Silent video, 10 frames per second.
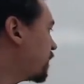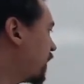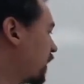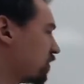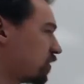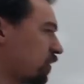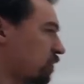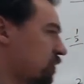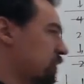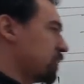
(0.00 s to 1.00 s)
and 2.
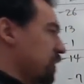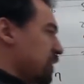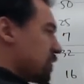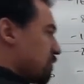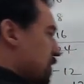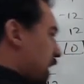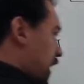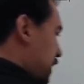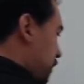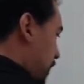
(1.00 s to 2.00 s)
So
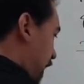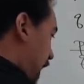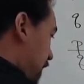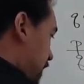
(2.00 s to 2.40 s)
-1/2